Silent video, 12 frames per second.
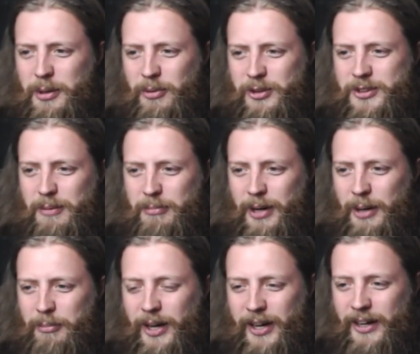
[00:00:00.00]
runs out of
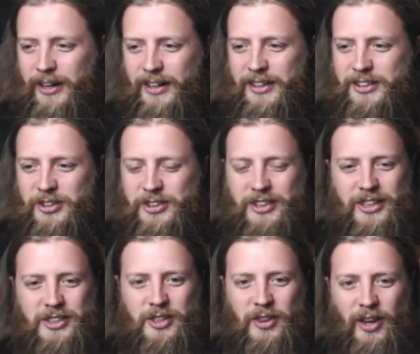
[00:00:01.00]
pipeline, I'm going to start
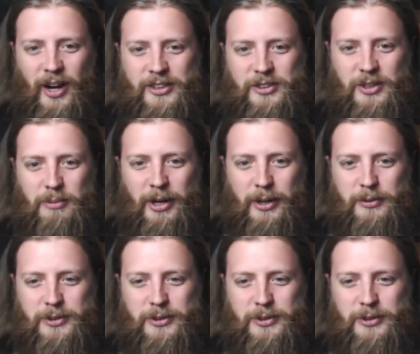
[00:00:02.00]
turning my lights on.